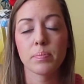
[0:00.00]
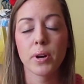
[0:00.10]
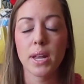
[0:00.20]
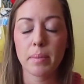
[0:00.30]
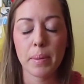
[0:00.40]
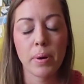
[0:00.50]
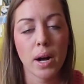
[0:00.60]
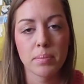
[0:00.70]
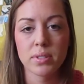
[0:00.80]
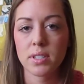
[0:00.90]
putting my
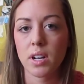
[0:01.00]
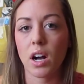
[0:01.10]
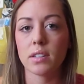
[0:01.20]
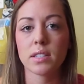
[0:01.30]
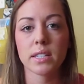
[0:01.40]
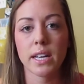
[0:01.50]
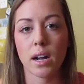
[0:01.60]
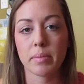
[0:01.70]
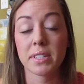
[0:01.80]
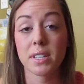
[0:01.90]
pumps constantly
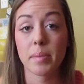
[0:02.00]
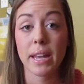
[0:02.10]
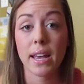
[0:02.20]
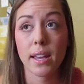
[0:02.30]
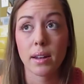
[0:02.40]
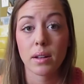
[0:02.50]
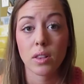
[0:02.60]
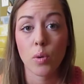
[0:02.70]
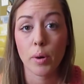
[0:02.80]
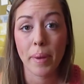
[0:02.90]
on my stomach and
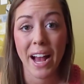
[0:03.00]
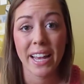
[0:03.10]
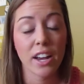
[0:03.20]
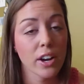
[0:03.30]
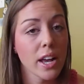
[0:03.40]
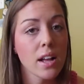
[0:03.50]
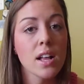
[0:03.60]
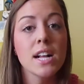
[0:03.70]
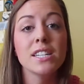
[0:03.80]
lower back area.